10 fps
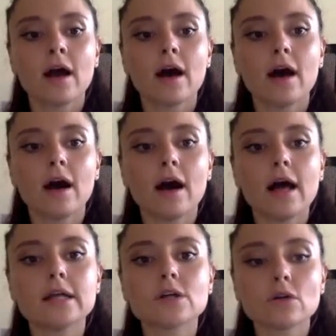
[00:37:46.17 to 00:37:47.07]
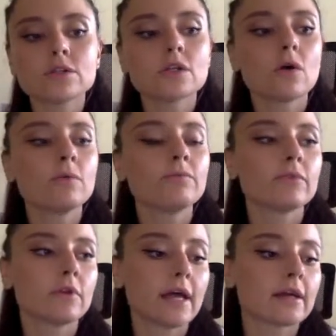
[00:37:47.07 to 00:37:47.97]
And also,
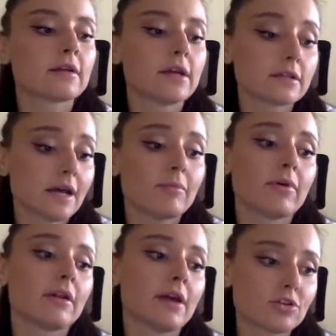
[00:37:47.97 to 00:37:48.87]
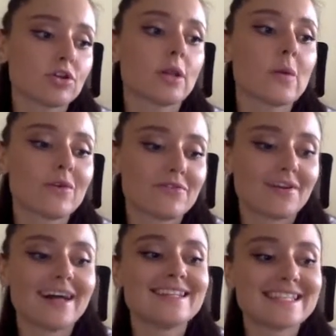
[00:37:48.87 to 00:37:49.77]
like the example, actually, we've
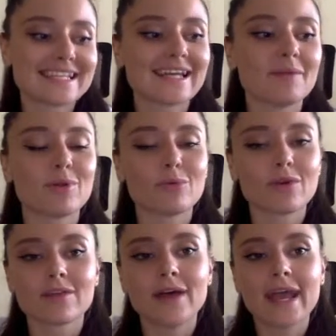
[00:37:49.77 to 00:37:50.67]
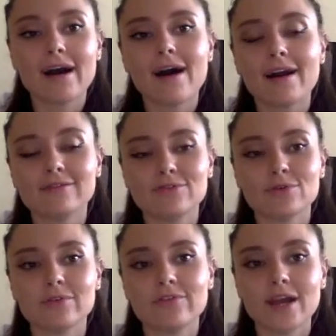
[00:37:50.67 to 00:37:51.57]
got this example with AR and
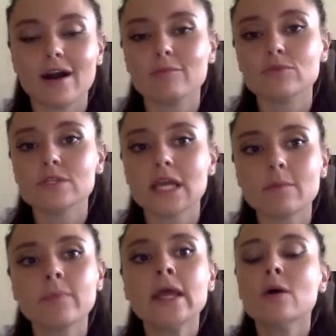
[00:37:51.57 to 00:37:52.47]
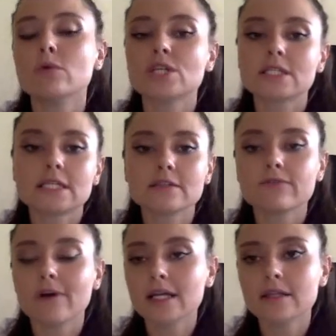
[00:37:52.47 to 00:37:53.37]
VR museum. We just
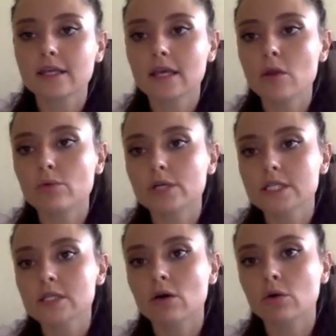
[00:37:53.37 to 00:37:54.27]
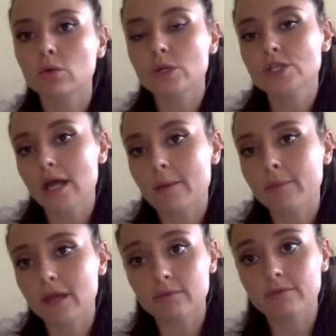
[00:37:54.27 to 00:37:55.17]
didn't find the keywords on which
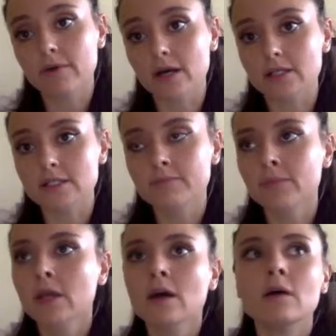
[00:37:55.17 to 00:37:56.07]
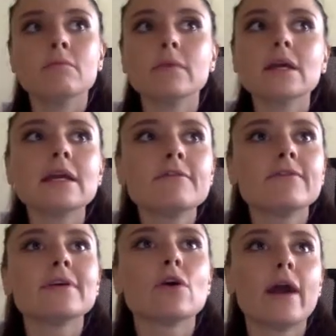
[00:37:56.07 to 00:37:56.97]
app can be found.
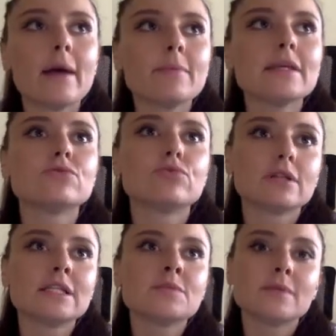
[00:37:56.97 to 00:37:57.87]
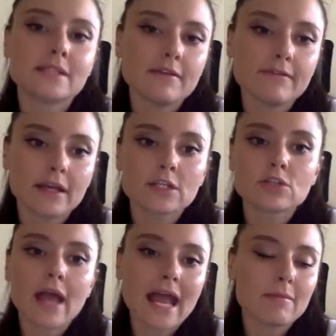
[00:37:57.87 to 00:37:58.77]
If your app is really specific
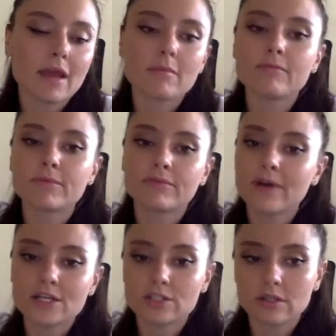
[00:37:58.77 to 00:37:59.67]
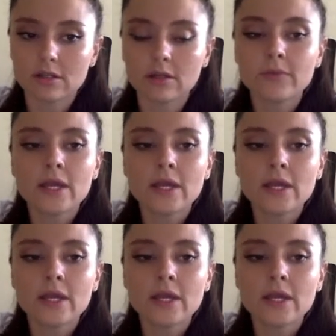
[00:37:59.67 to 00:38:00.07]
to any maybe professional,